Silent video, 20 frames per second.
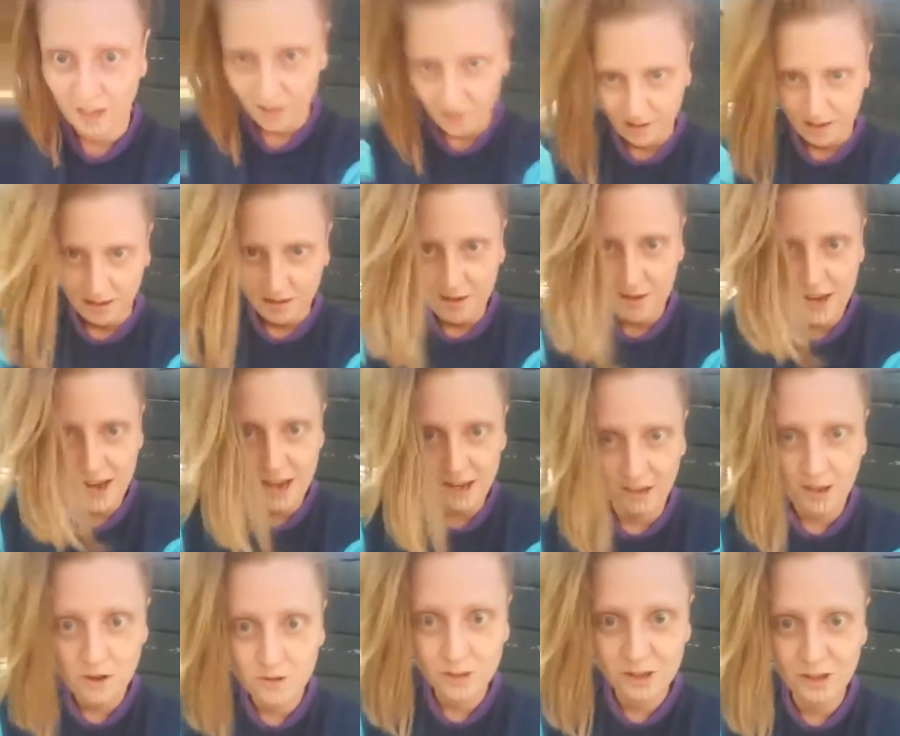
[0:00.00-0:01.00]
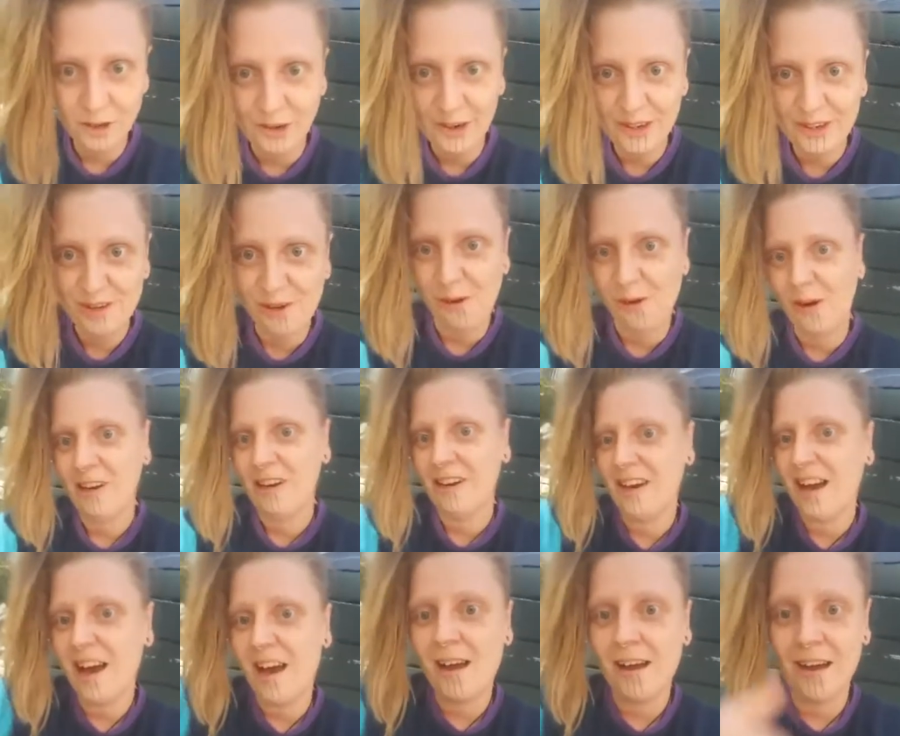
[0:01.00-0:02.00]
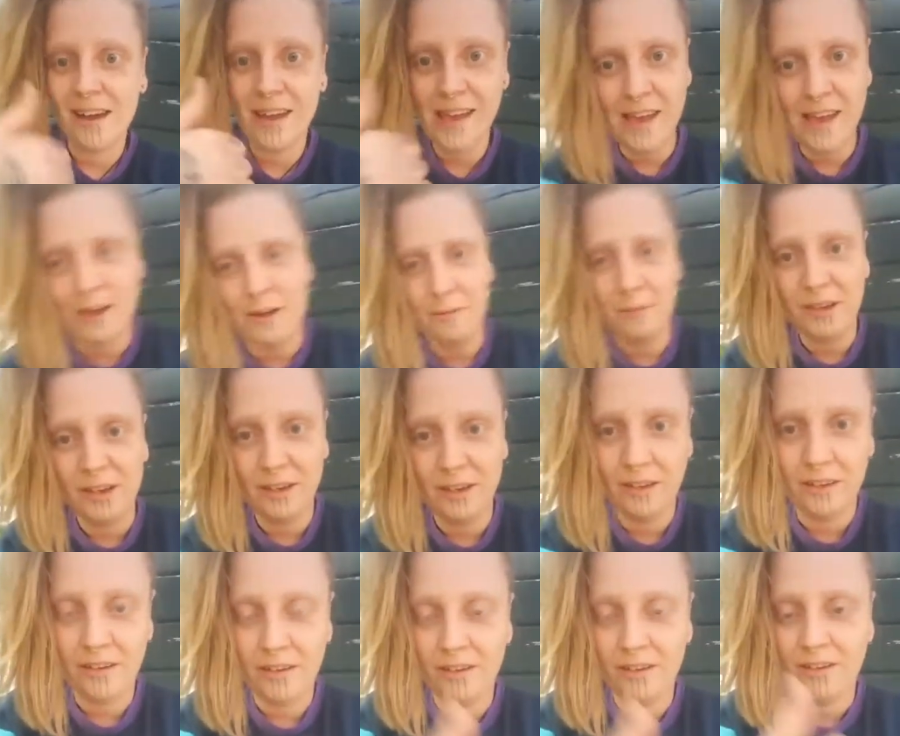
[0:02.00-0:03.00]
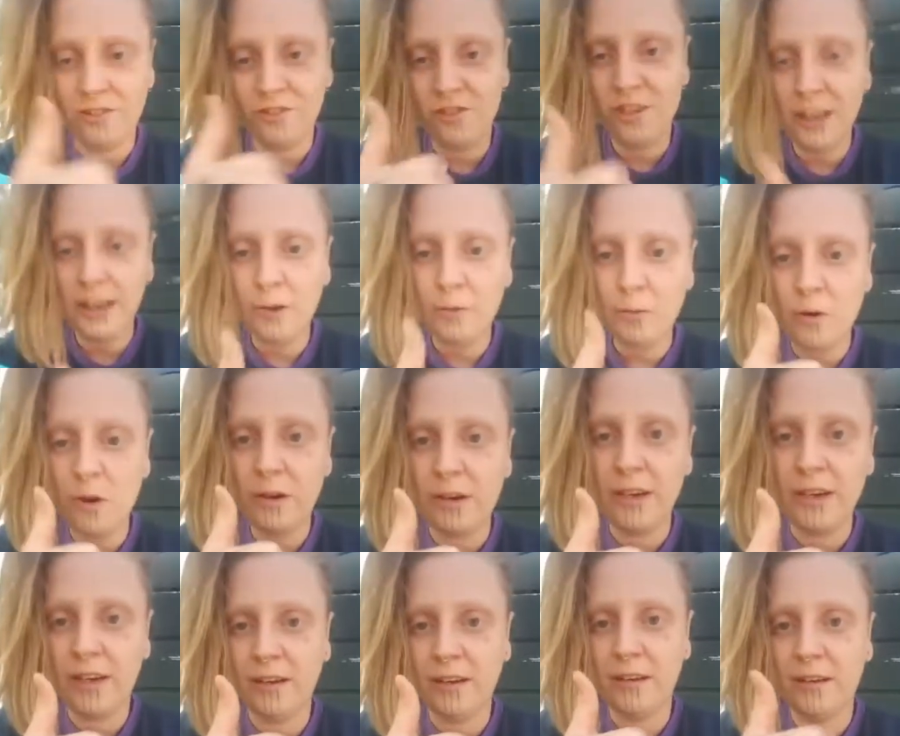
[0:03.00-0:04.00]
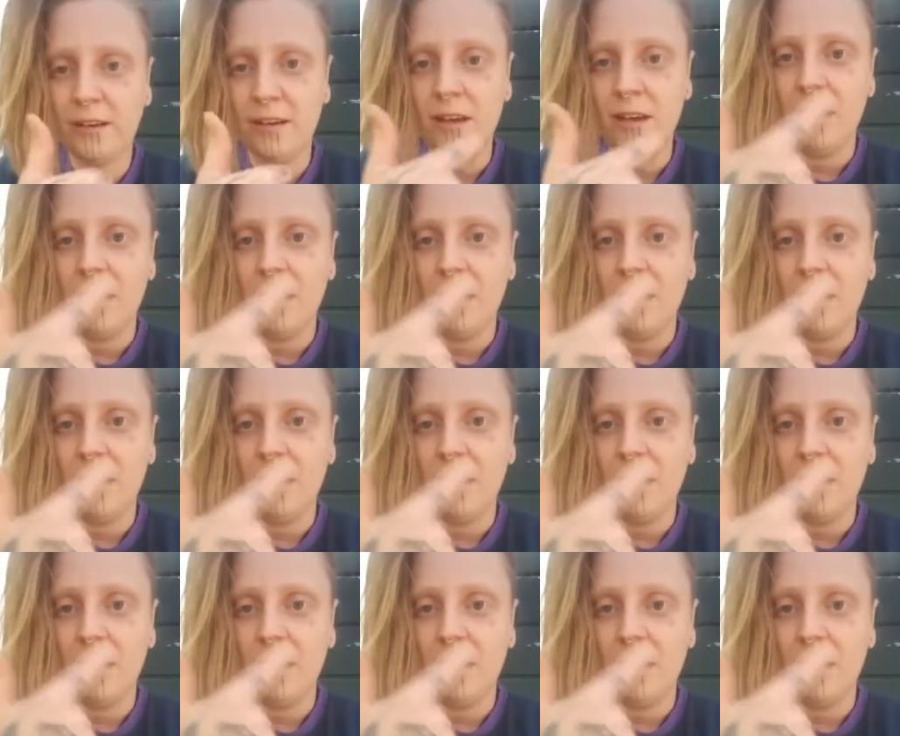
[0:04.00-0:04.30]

So yeah, long story short, I am an angelic walk-in